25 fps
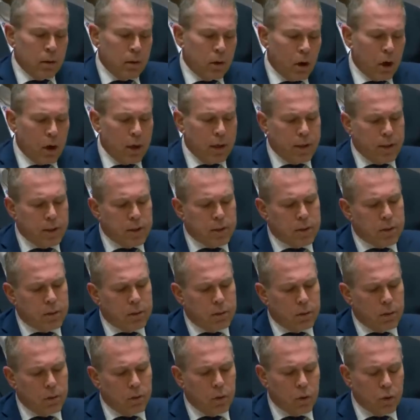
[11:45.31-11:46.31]

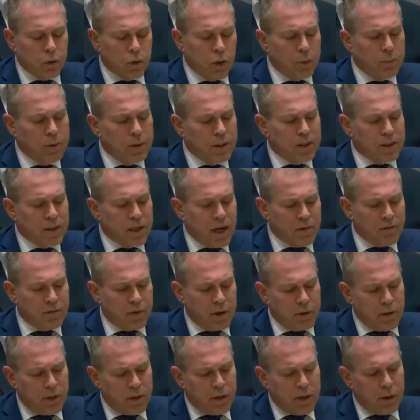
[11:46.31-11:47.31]
Colleagues, on October
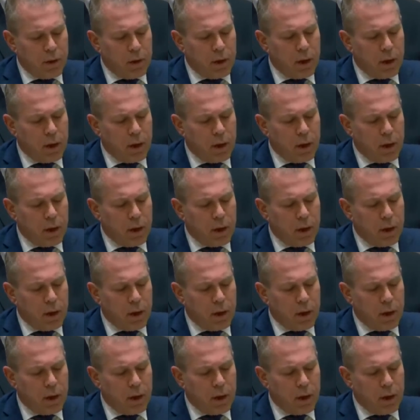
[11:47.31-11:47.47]
7th,